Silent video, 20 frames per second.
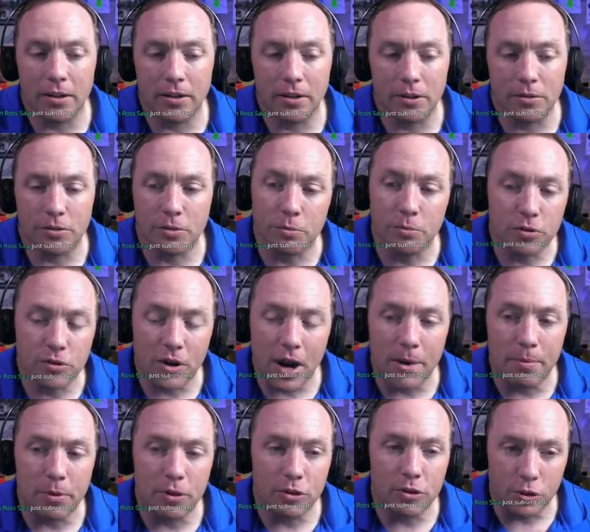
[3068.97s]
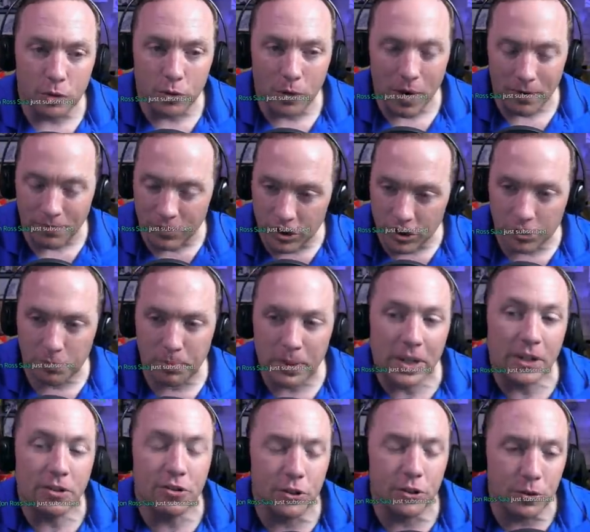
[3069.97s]
subscribers who have just been
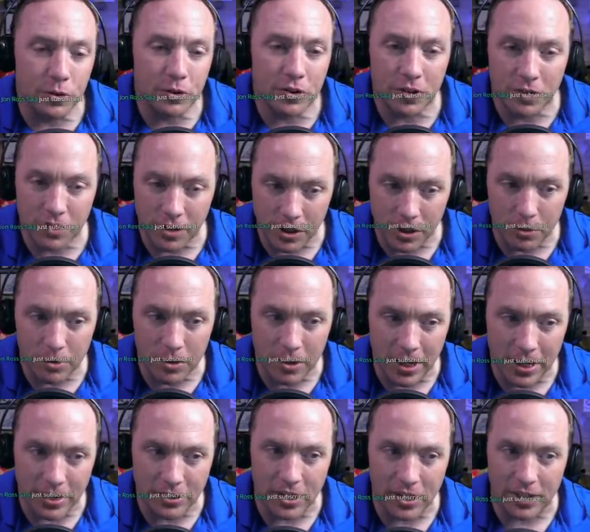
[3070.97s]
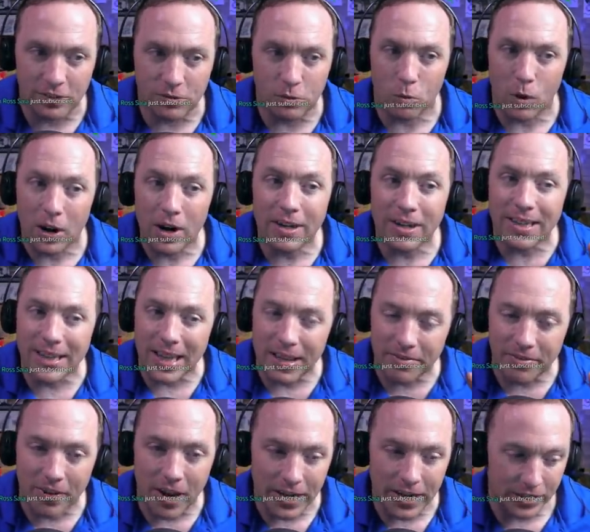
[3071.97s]
introduced to you tonight, Jess, where can they
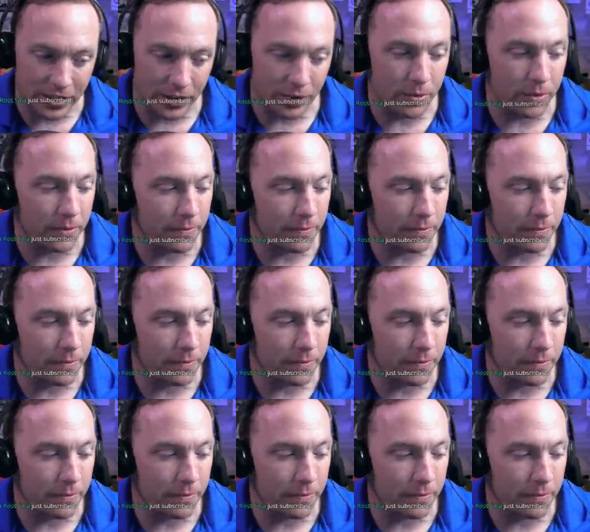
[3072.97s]
find you?